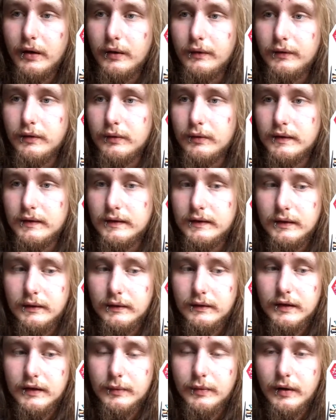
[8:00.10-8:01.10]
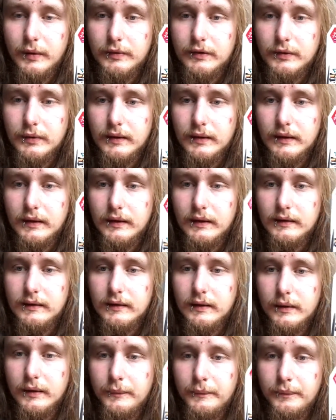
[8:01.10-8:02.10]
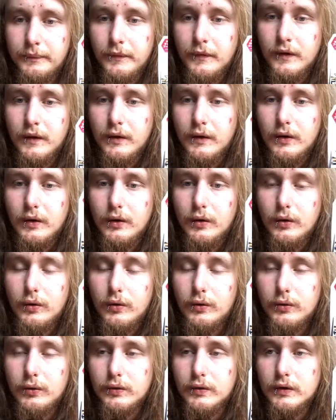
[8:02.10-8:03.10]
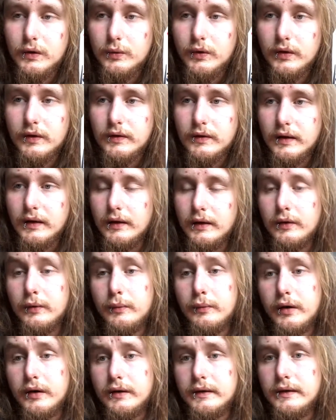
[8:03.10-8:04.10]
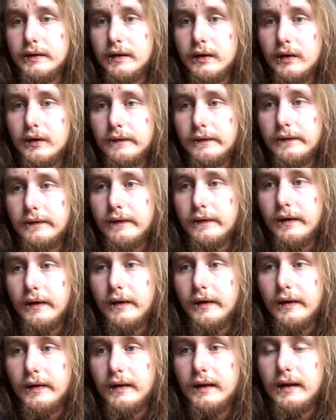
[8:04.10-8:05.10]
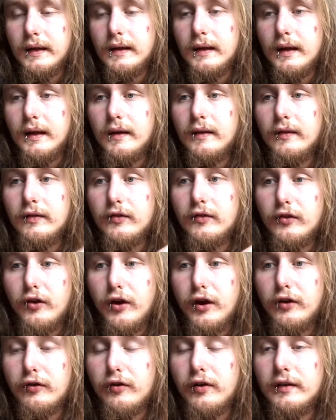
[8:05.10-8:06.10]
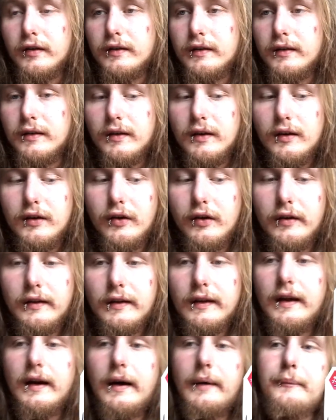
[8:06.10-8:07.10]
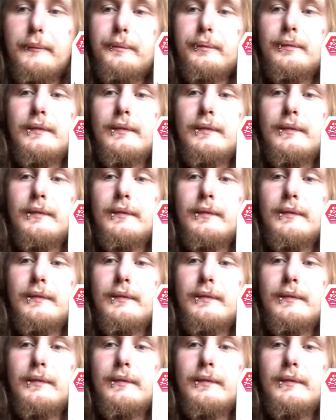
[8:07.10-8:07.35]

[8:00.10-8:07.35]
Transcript: below if you want to still see the battle between these, or you want to see an unboxing of the secret god layer.